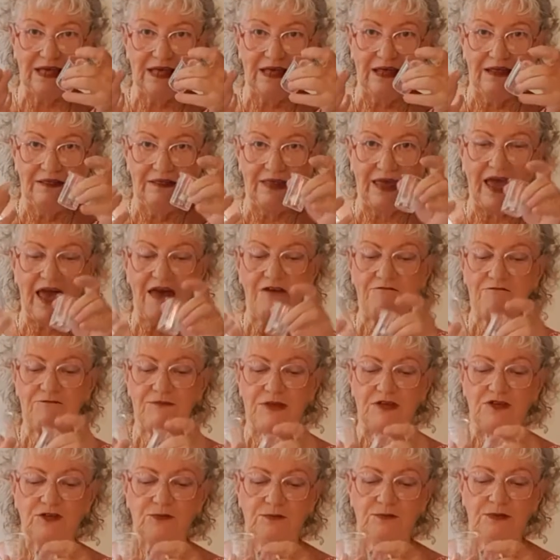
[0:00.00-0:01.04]
They have
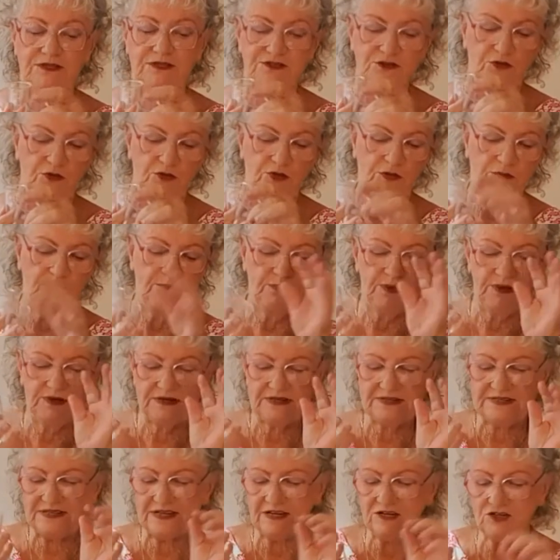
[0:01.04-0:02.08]
measurements on them, but
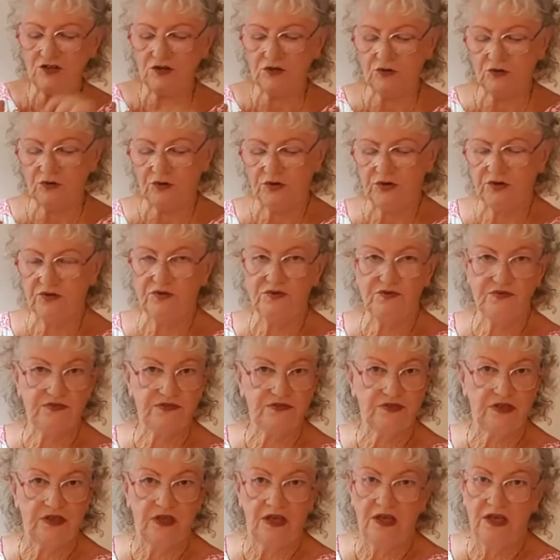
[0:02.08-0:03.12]
essential oils,
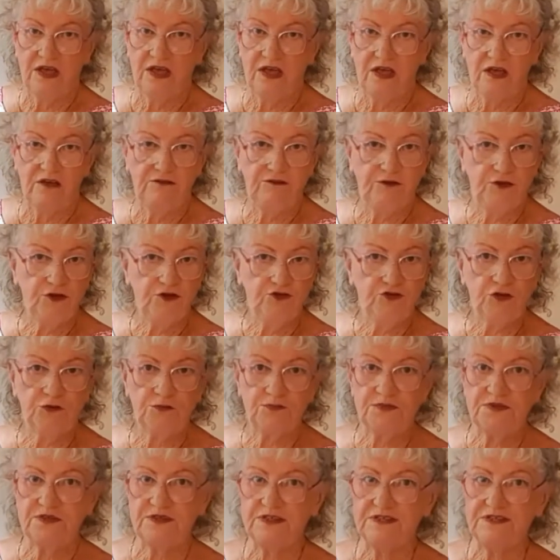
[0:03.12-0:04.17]
a few
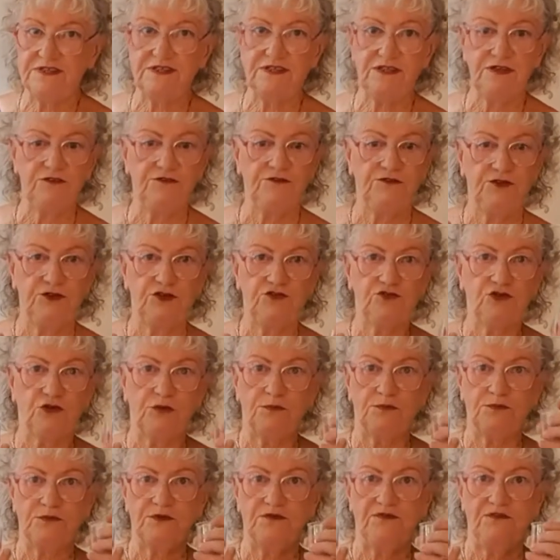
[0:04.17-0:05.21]
drops of this and a few
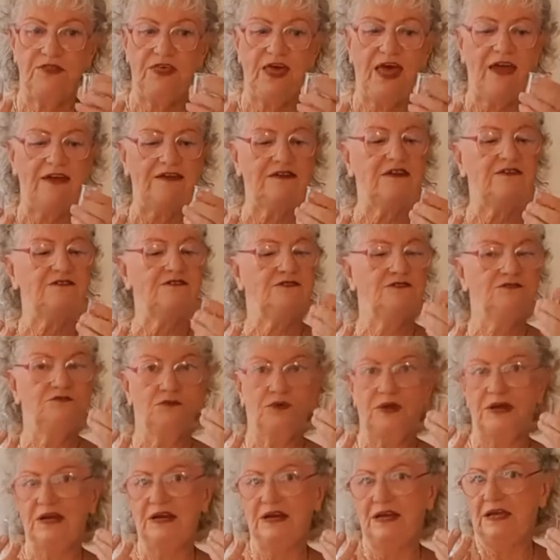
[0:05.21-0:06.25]
drops of that doesn't
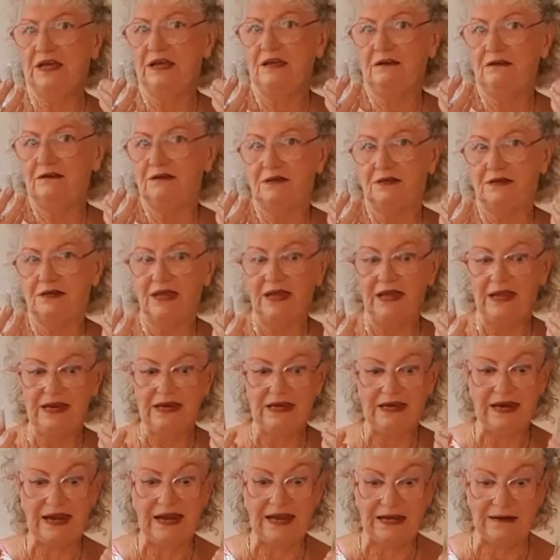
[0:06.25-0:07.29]
really
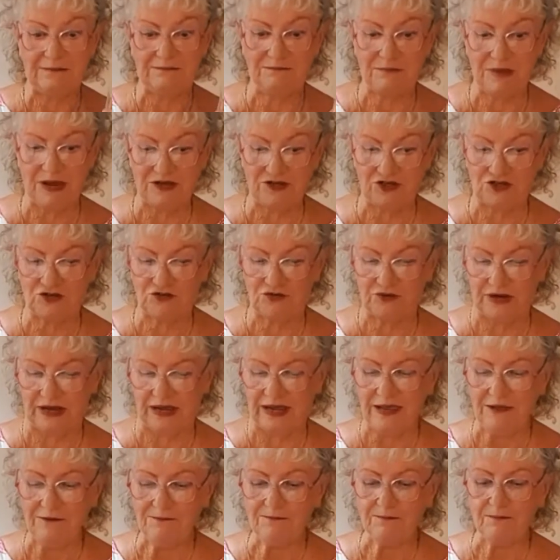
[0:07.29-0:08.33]
need
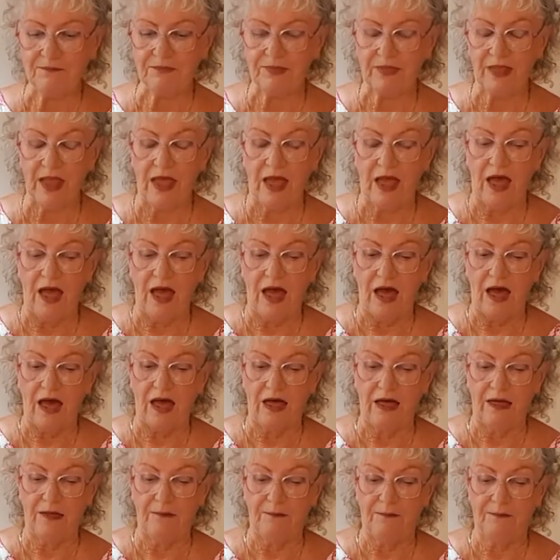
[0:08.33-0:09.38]
measuring.
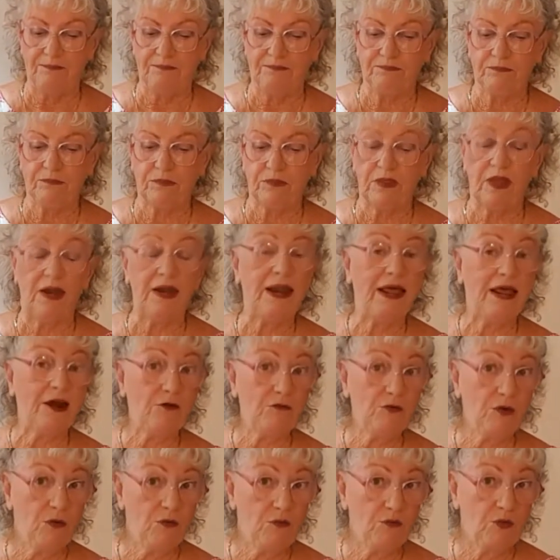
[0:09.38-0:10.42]

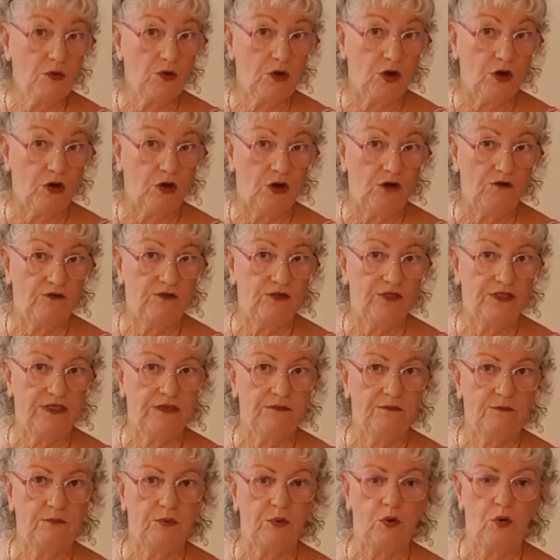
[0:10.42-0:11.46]
Later on we'll go over the
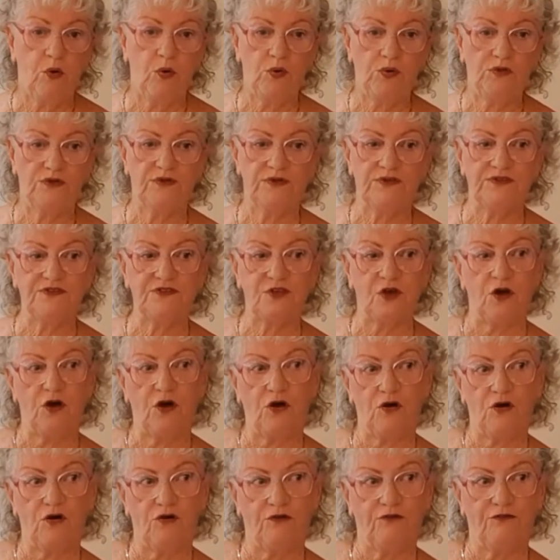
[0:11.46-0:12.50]
importance
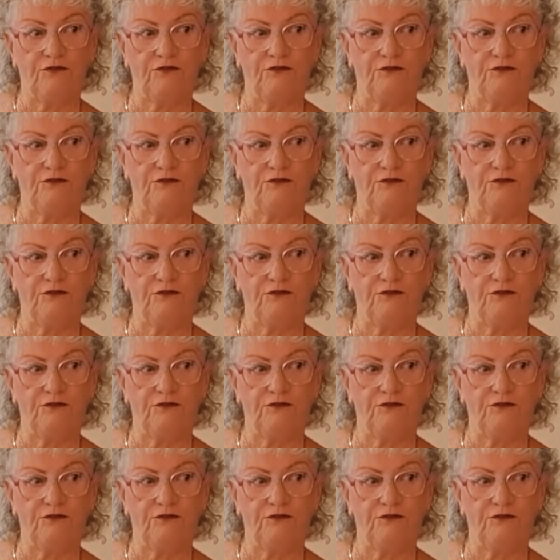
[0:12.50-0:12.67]
of